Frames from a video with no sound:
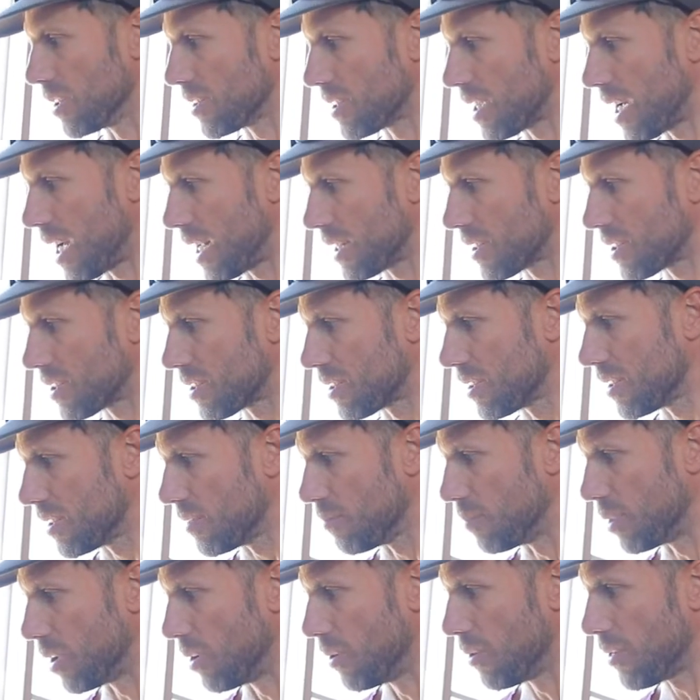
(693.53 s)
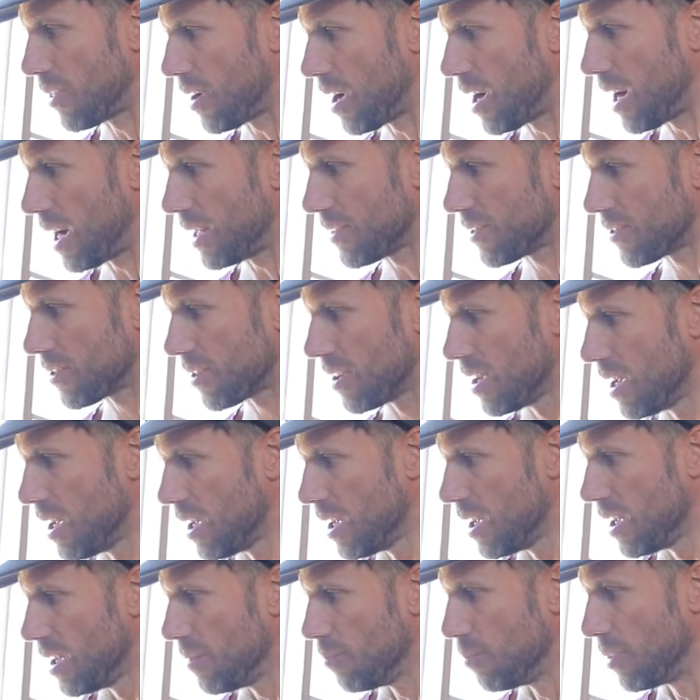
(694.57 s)
attach both hots,
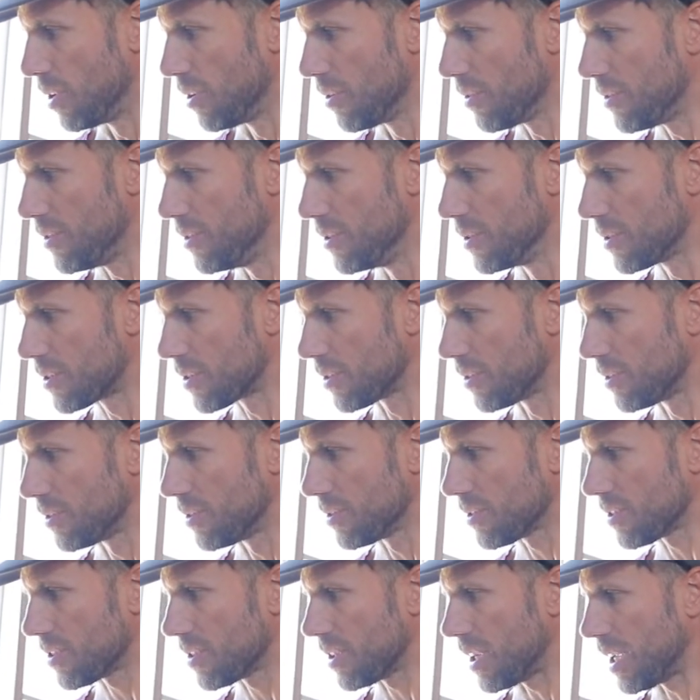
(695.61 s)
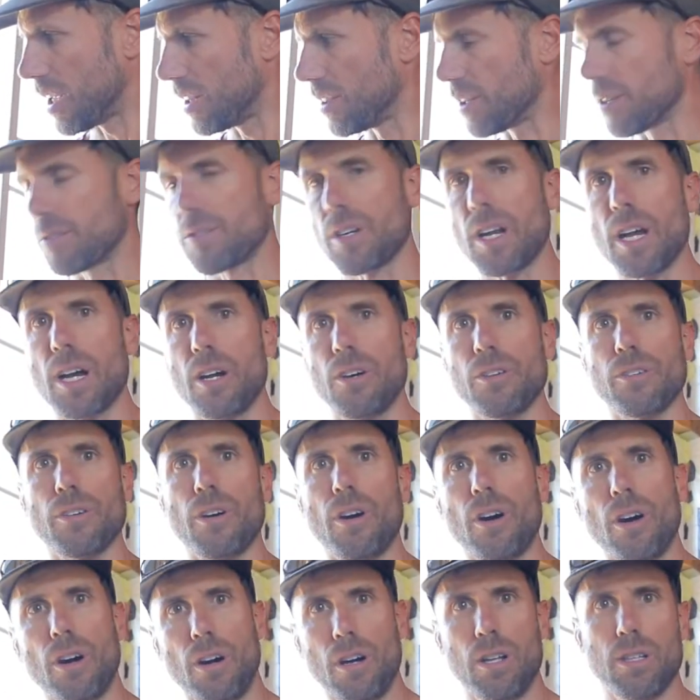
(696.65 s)
both neutrals, and the ground
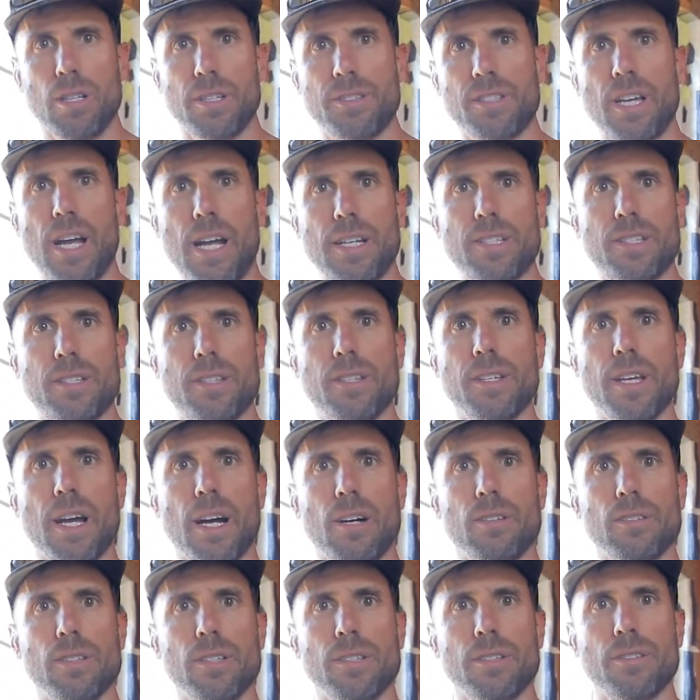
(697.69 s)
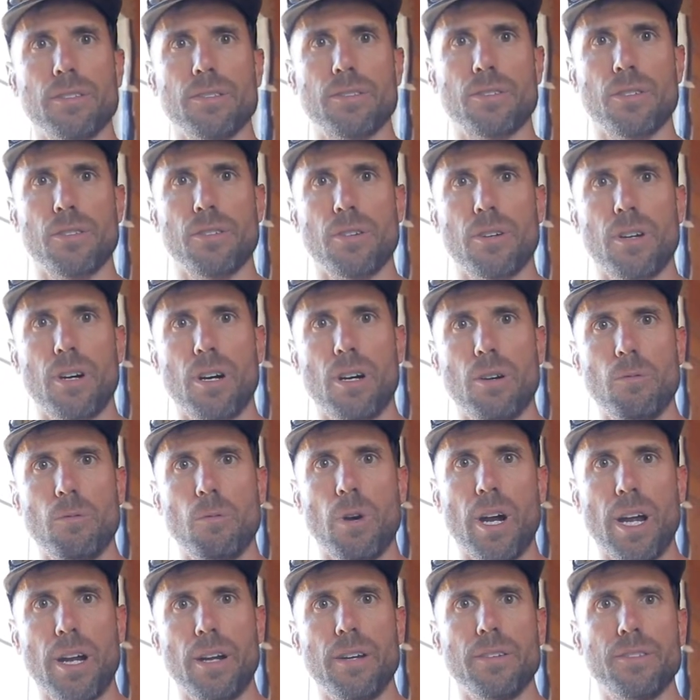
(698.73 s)
all attached to the outlet. So they're all
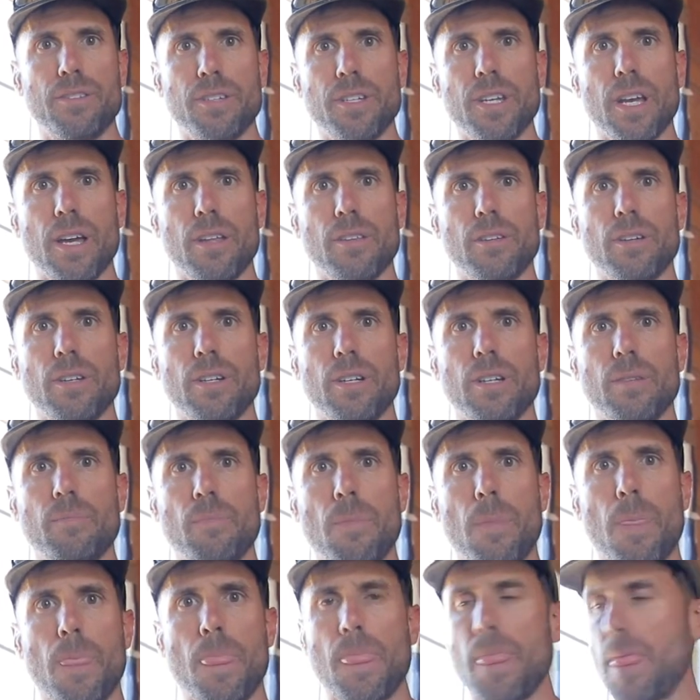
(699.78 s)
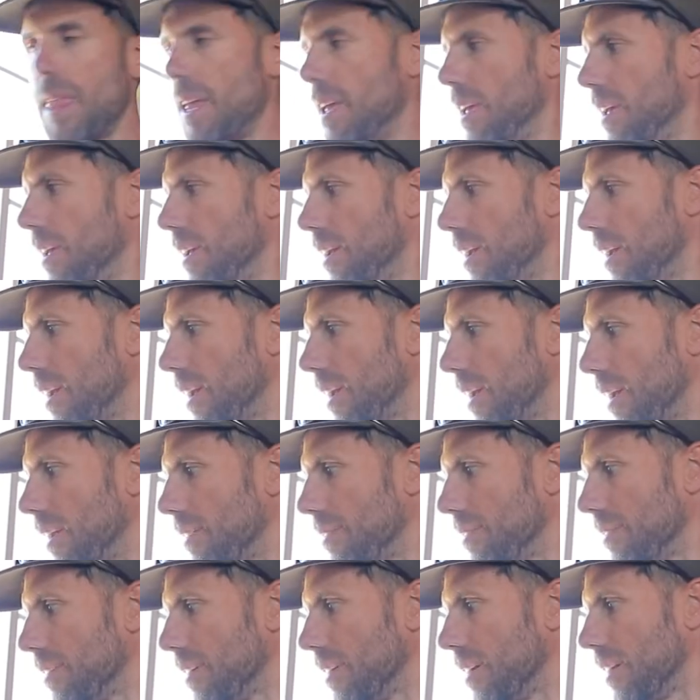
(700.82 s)
wired together.
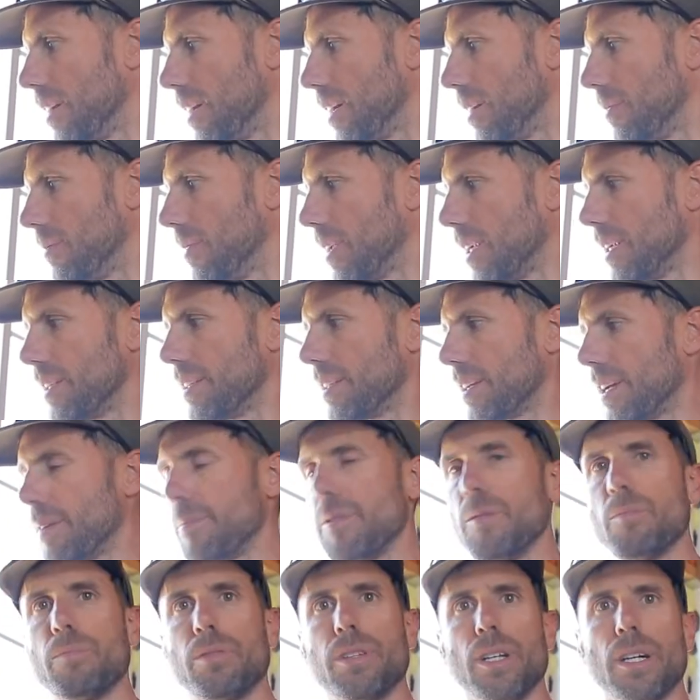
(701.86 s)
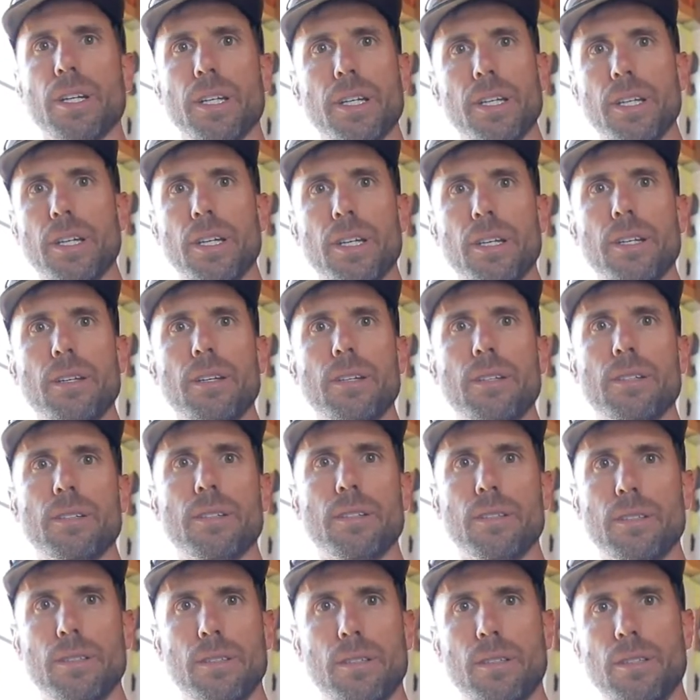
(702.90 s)
And anytime you plug it in,
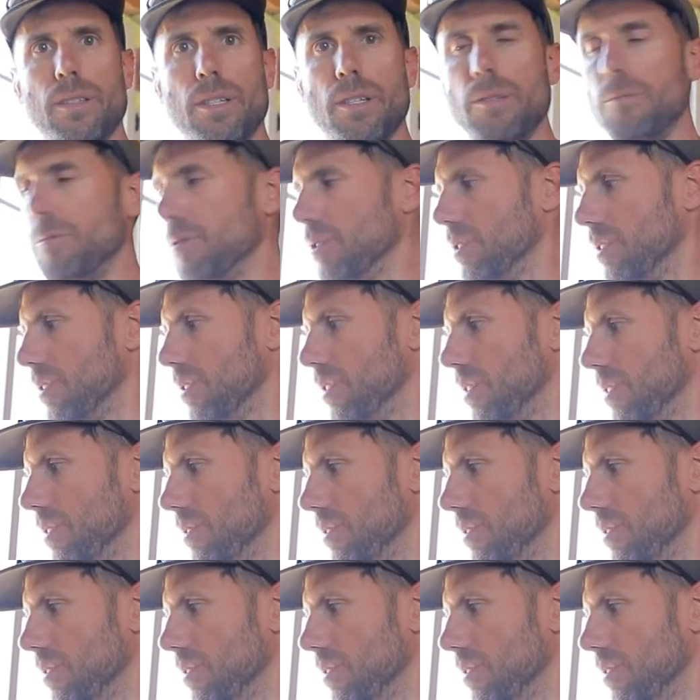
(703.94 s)
it will